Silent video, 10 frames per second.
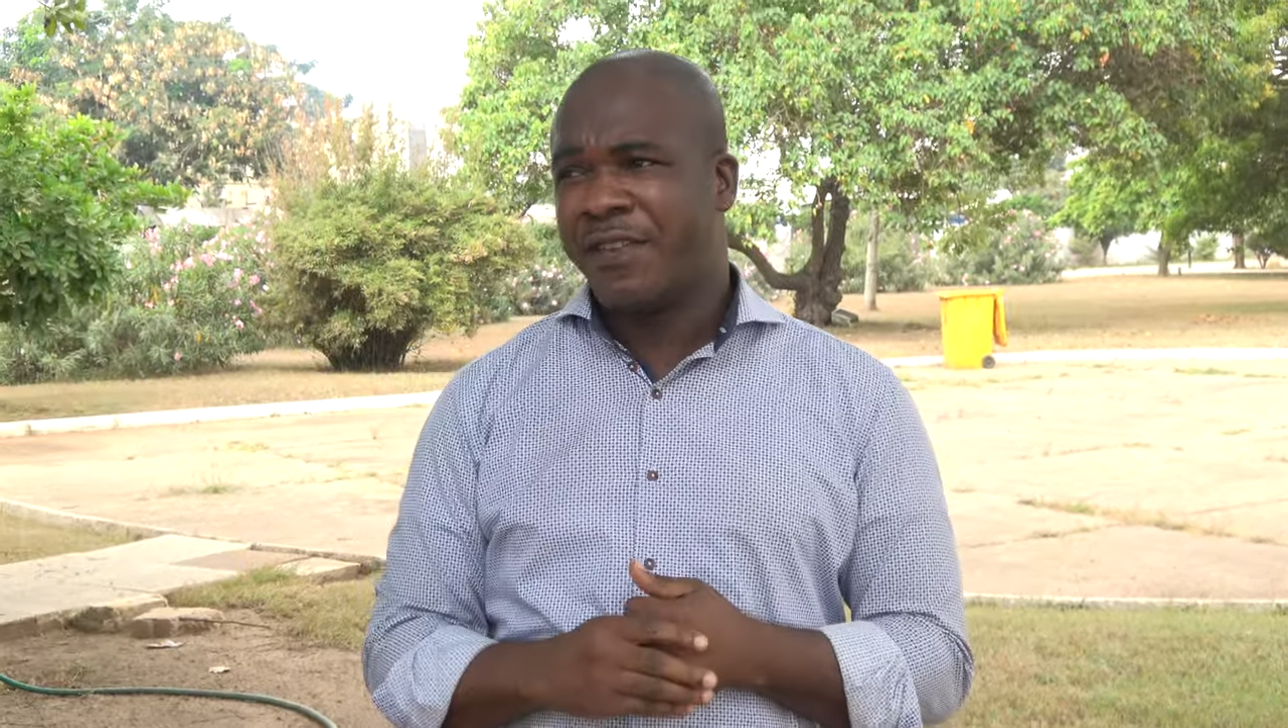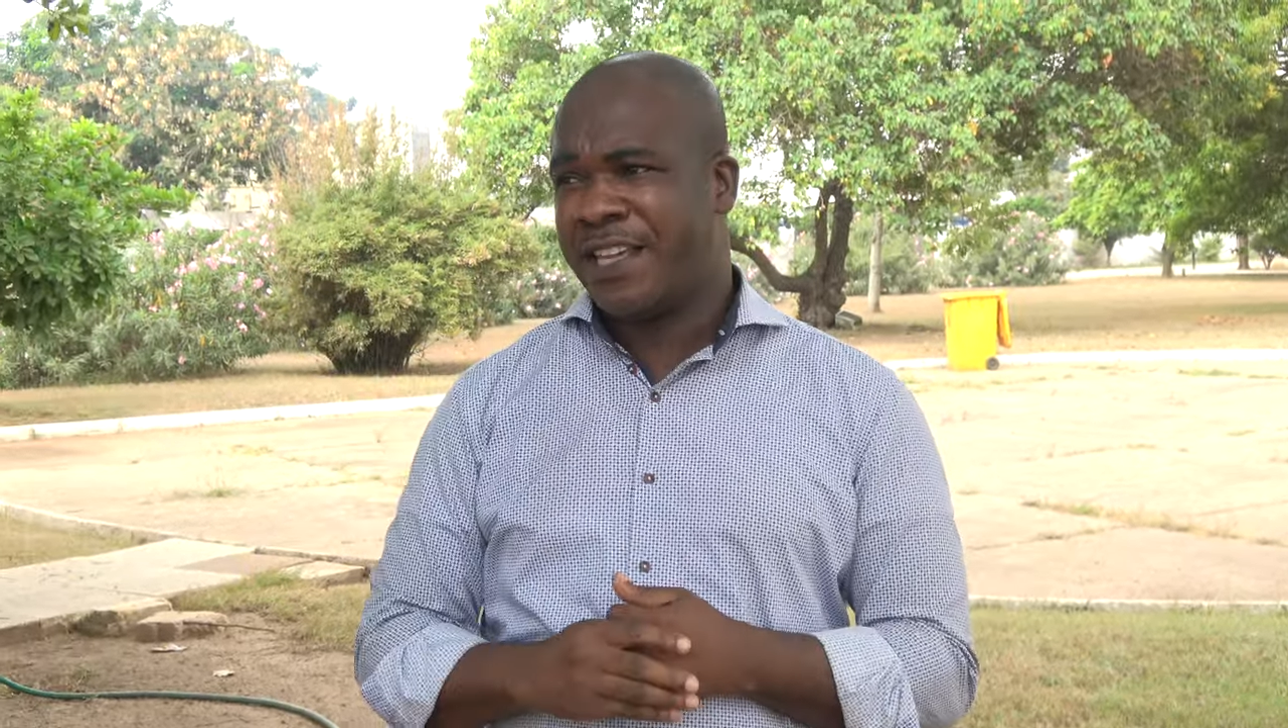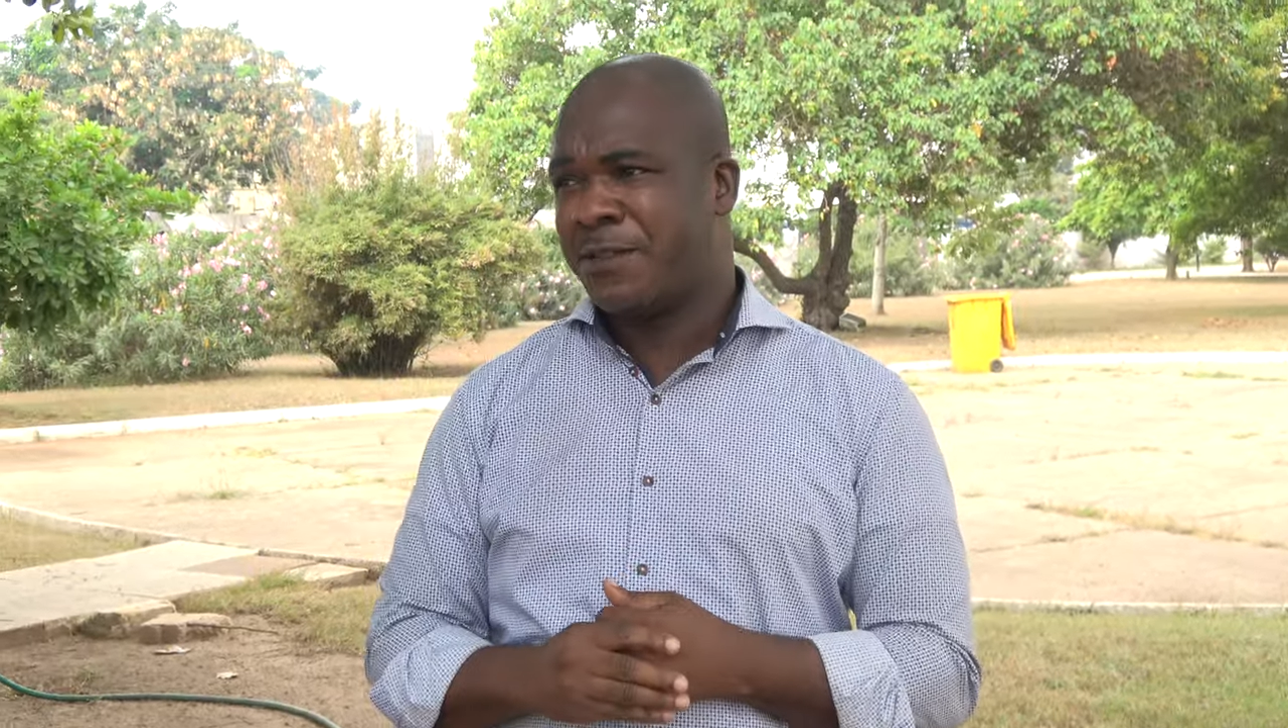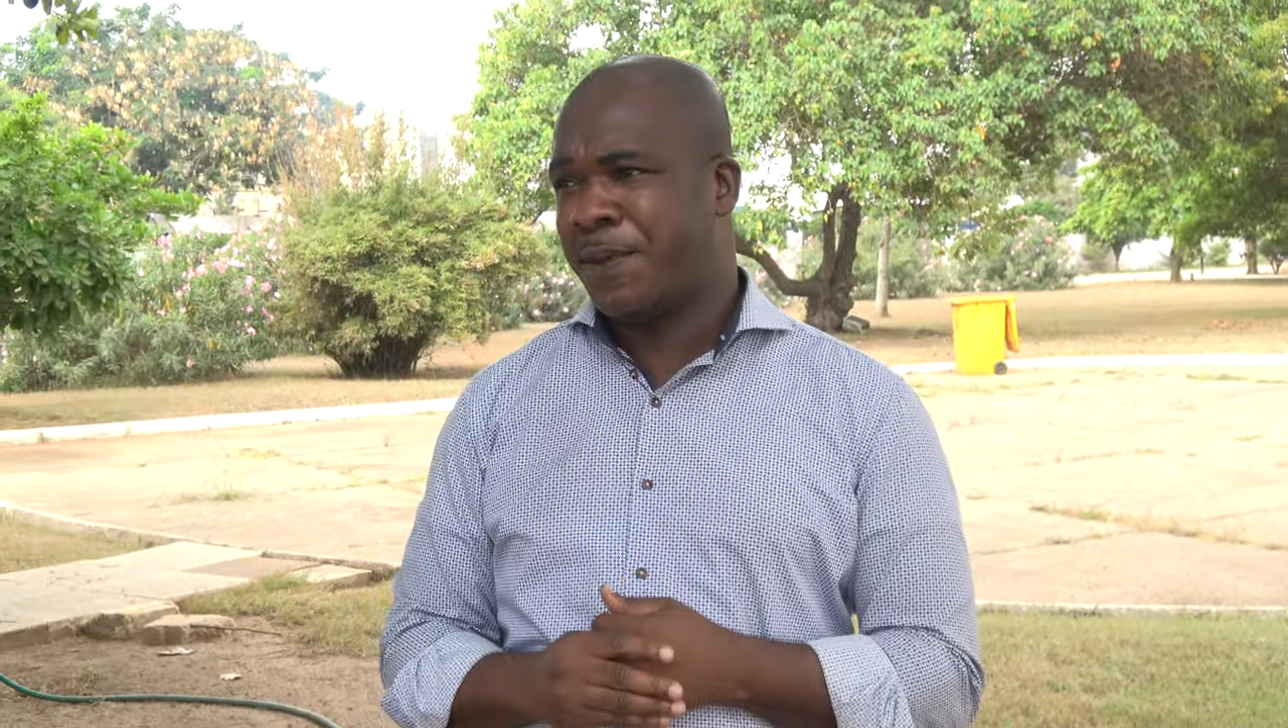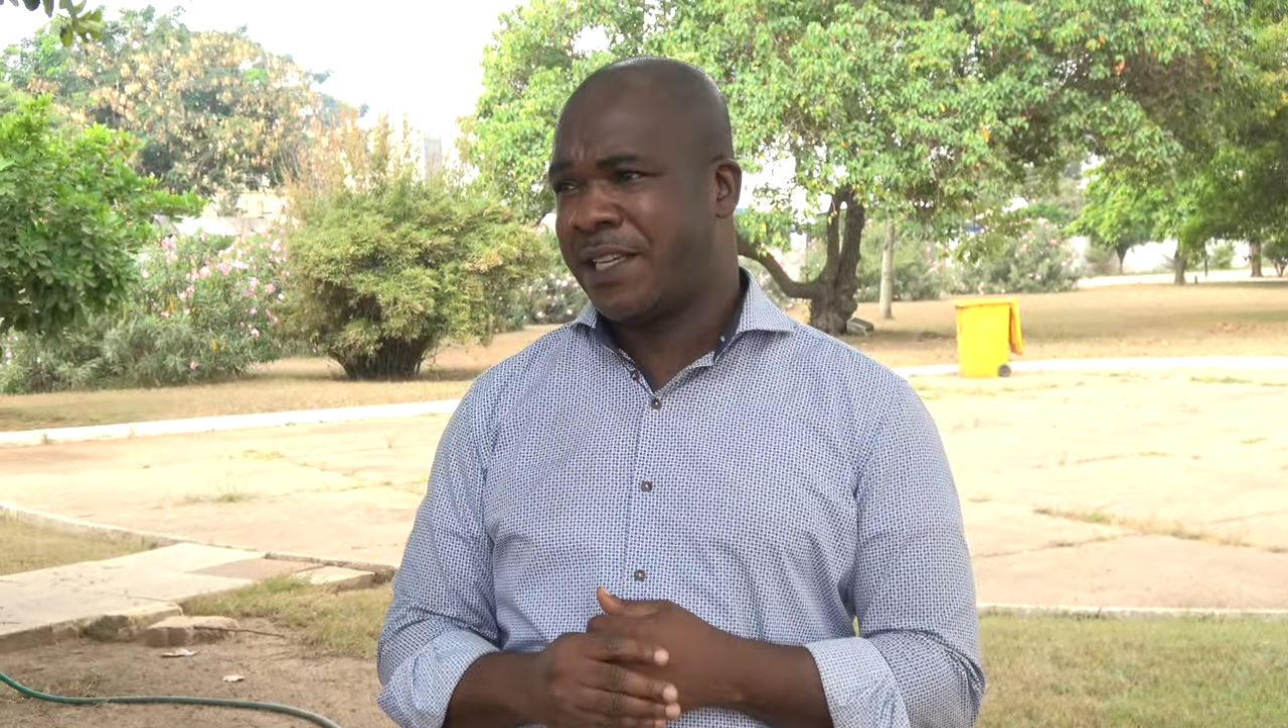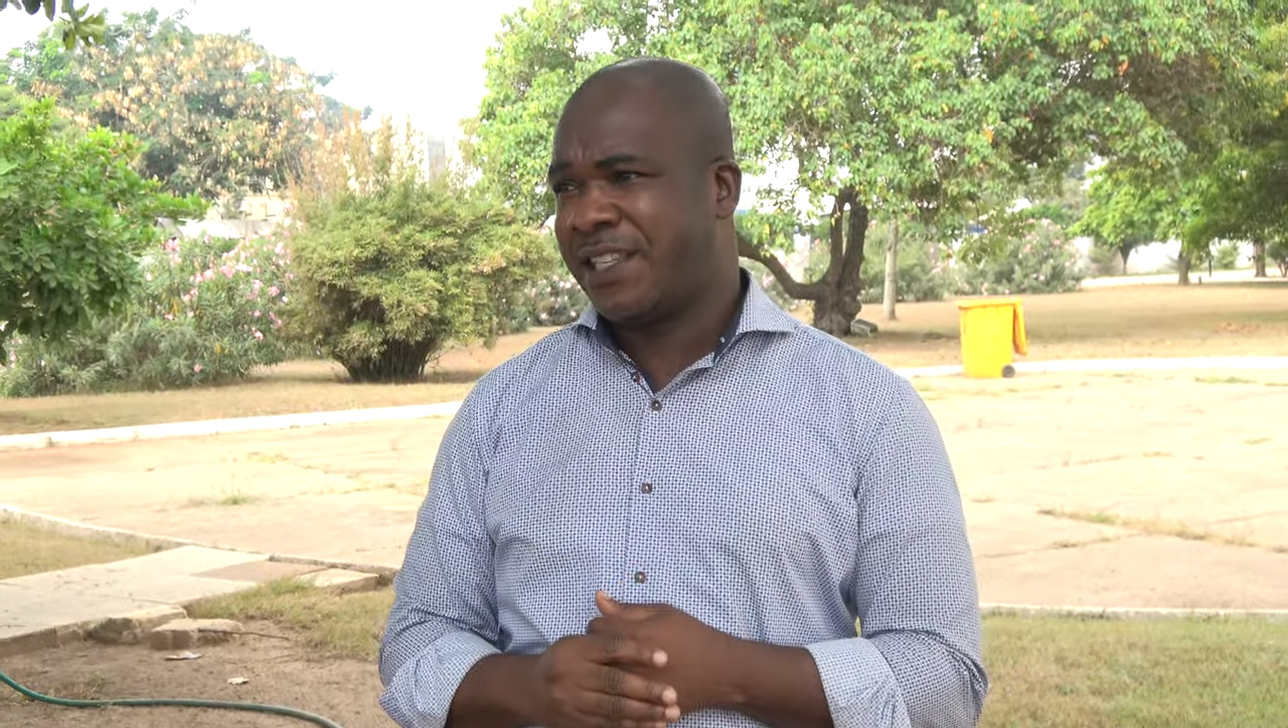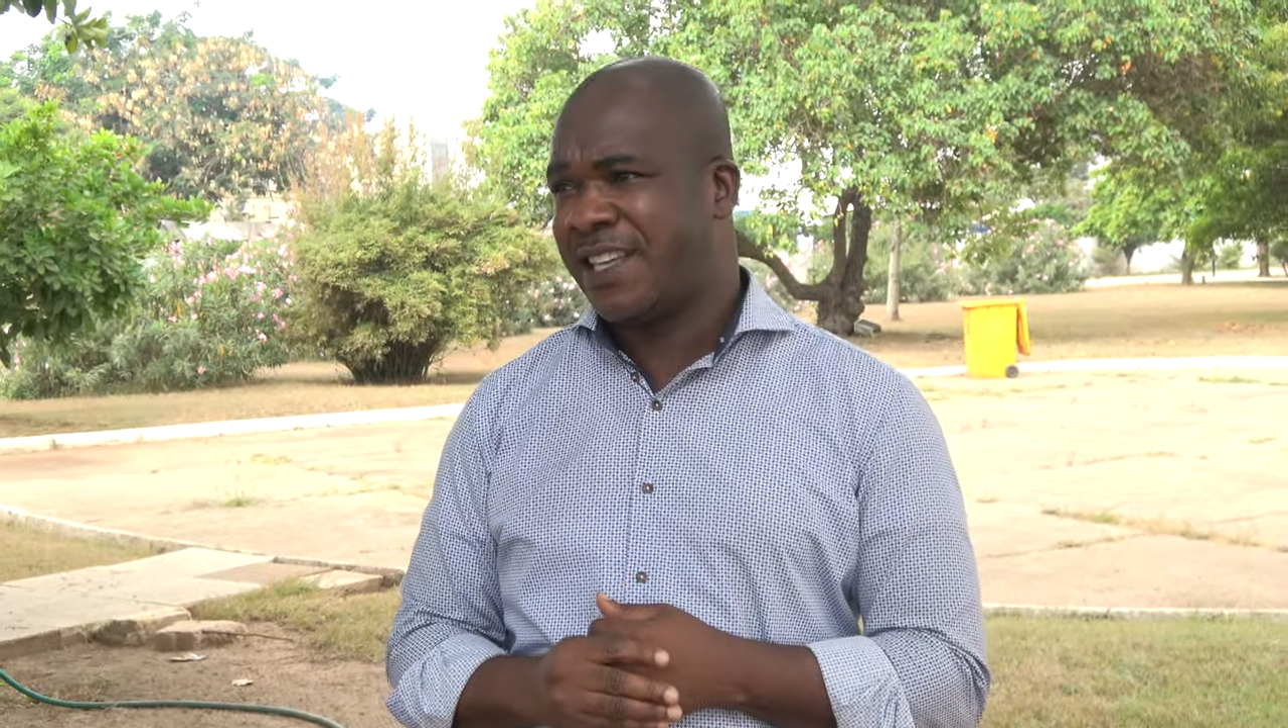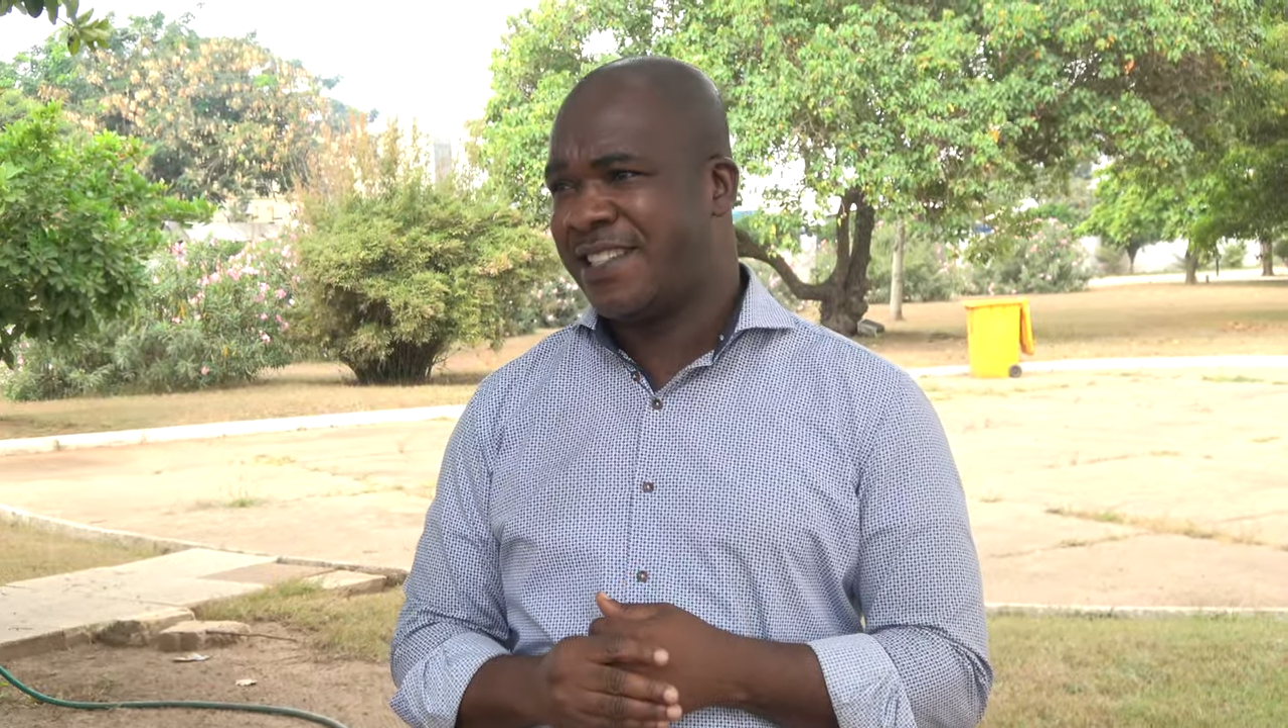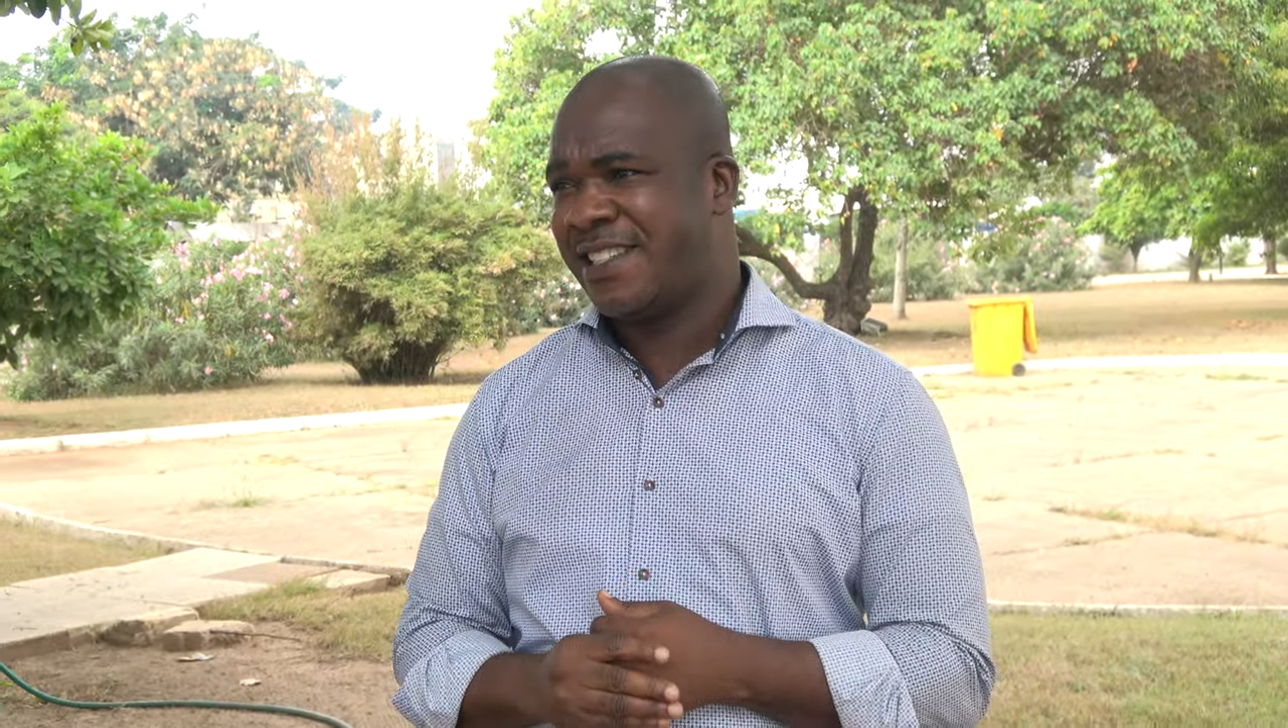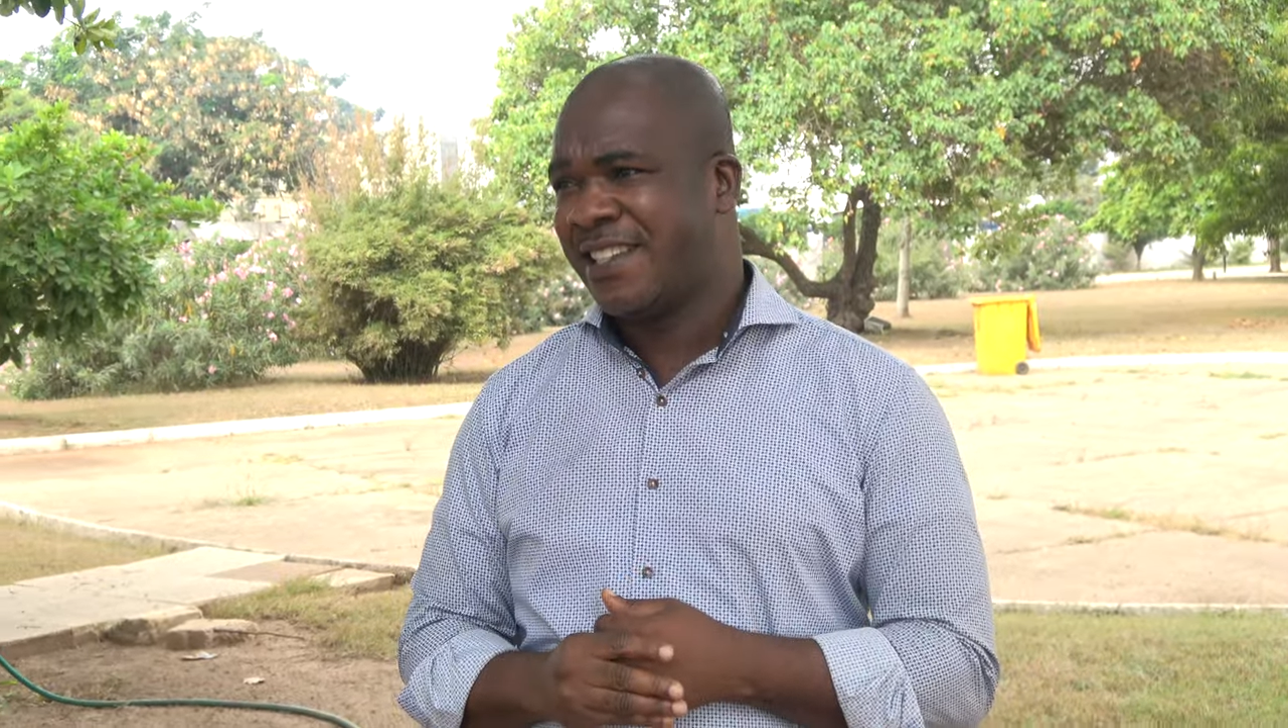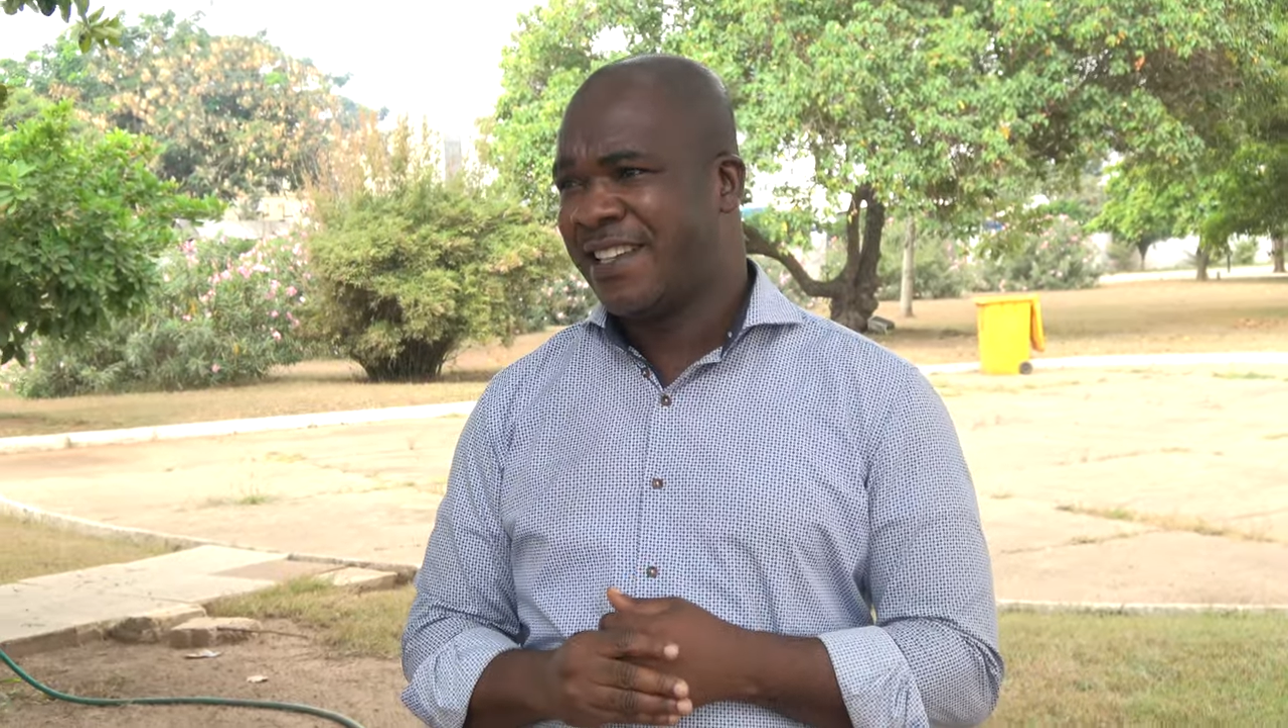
his pictures